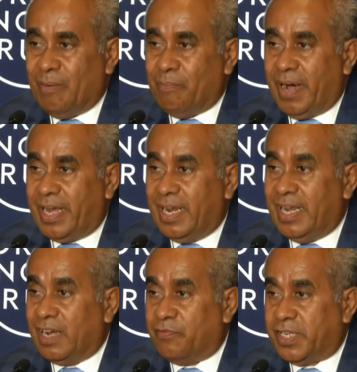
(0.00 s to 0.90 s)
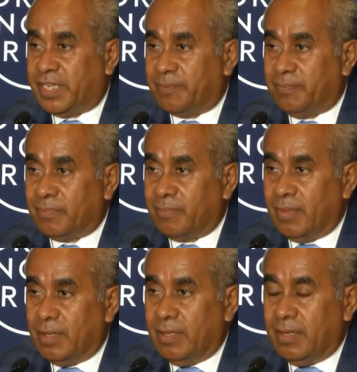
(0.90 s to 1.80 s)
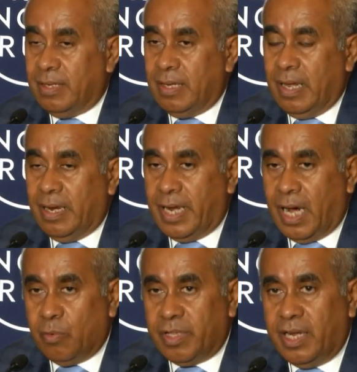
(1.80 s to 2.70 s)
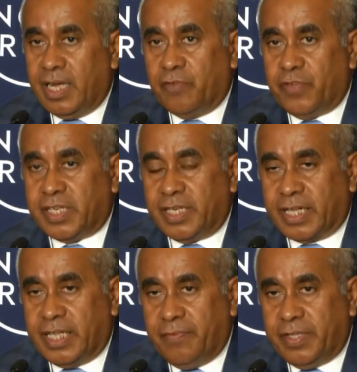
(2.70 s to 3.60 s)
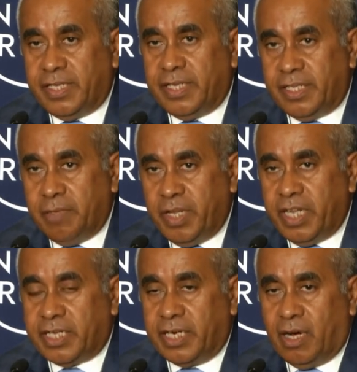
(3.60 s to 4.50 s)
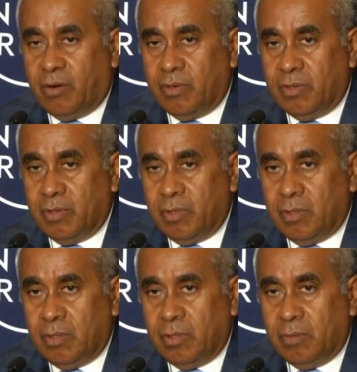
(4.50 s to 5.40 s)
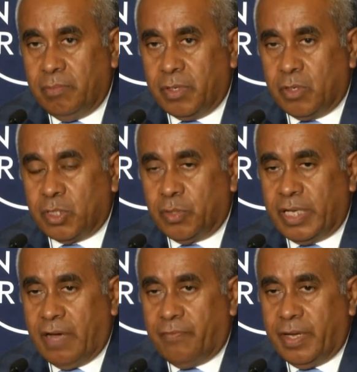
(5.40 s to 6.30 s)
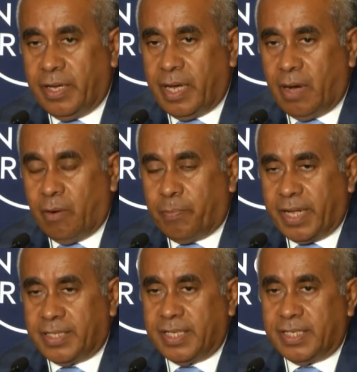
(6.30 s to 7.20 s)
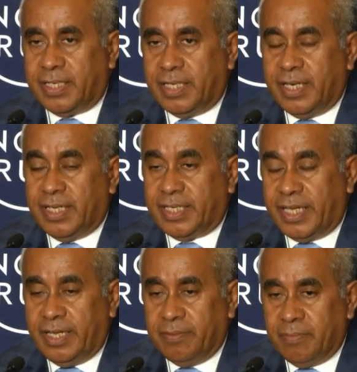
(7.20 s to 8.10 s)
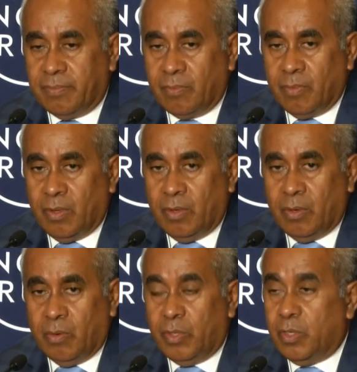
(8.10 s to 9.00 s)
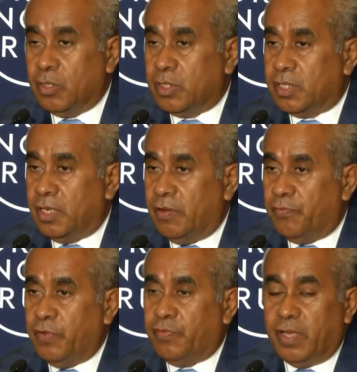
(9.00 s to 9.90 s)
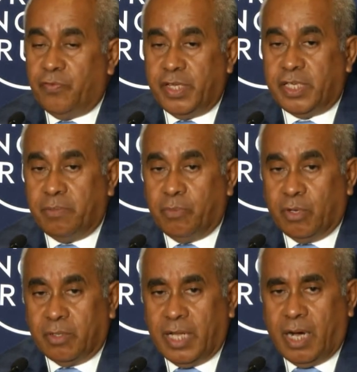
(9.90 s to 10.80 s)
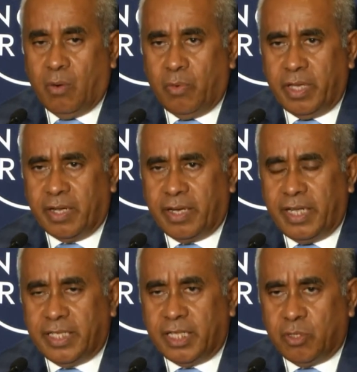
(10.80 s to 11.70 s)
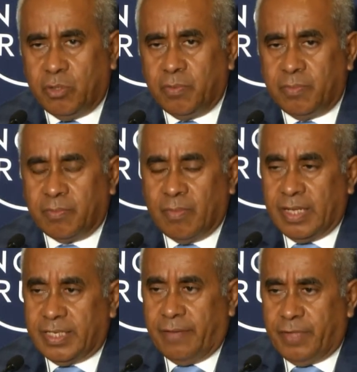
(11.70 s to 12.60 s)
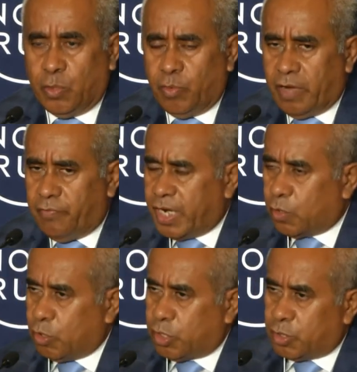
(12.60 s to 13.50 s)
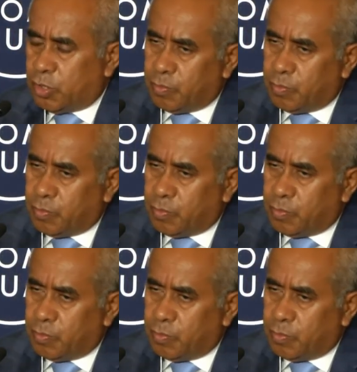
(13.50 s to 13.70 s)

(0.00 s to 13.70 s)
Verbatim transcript: by the illegal fishing. Now the illegal fishing activities is diminishing now because we have uh, our presence in the sea with those uh, 15 fishing boats. Now we increase it to 17. We are very cautious.